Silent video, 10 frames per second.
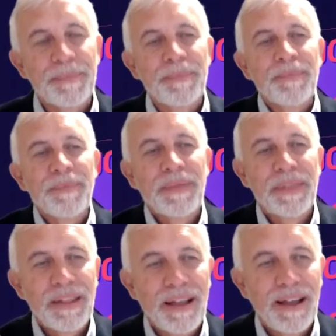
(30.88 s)

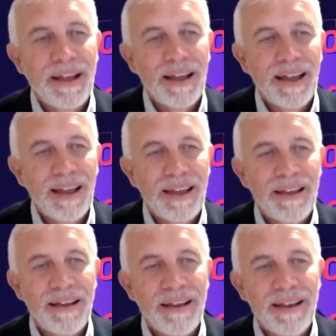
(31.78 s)

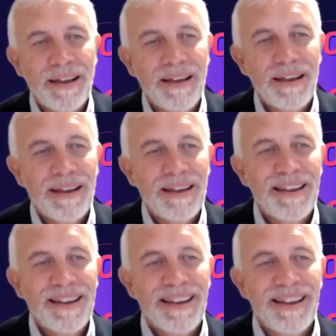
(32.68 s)

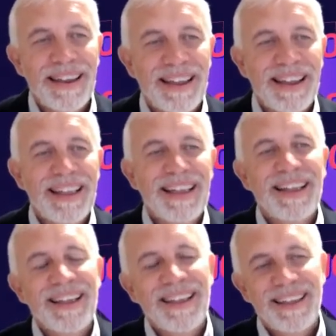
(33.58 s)

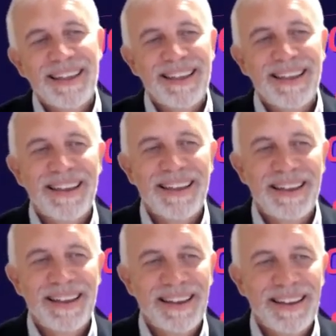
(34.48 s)

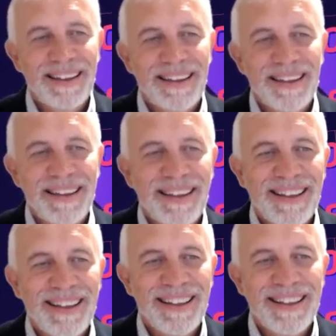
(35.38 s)

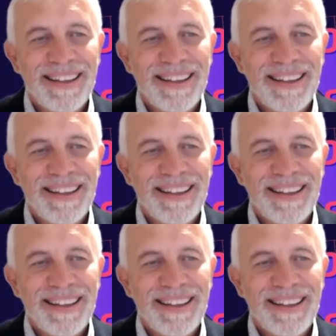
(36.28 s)
(silent)